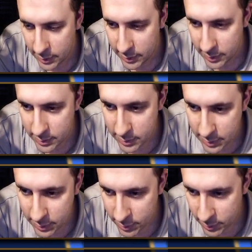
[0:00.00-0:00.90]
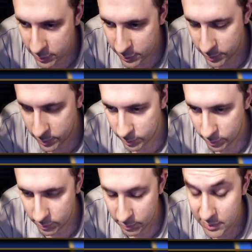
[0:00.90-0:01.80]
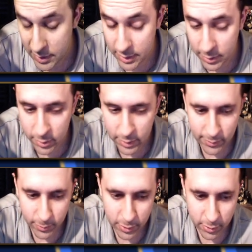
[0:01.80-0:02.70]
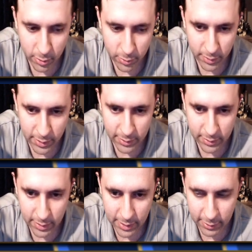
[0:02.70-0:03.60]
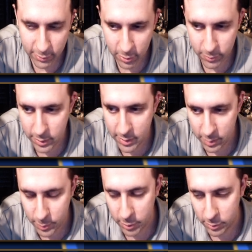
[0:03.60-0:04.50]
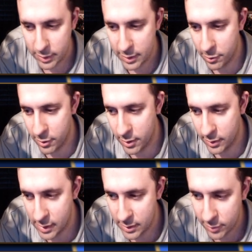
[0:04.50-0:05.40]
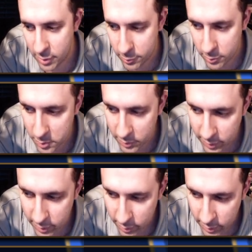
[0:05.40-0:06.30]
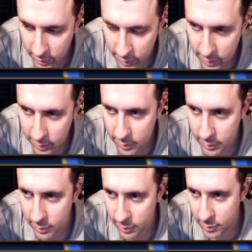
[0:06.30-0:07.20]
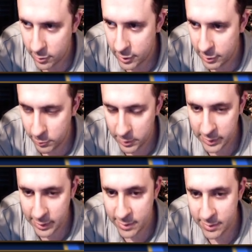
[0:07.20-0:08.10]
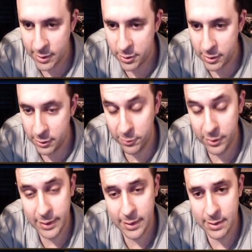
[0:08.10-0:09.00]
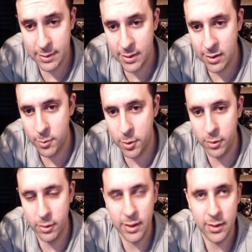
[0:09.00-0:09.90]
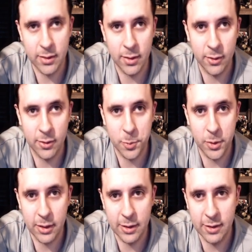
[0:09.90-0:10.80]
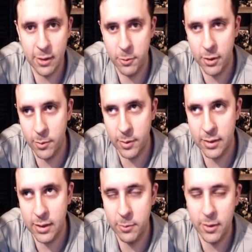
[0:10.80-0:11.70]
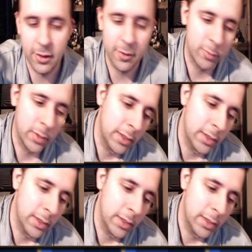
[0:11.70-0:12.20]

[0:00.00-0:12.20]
still, still, even with Dark Rains, I think Dark Rain's in a better light now than the last video, to be fair. Uh, he really needs that, he really needs his TMR, and that sucks, but at the same time, at the same time,